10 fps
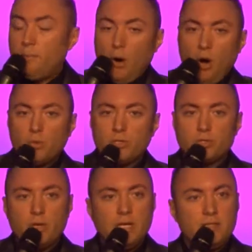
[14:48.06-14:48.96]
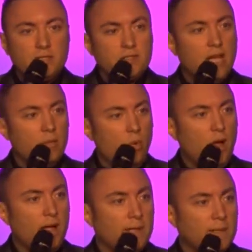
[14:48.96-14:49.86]
Paul was treated the same
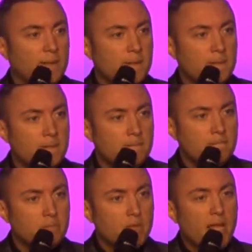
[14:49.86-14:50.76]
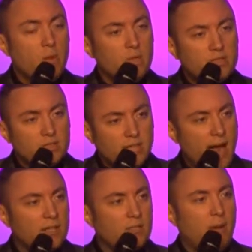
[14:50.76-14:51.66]
way. He was
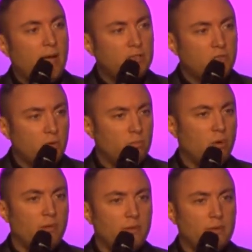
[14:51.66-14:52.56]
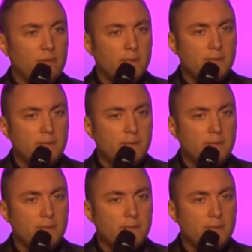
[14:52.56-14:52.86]
attacked by his own brethren.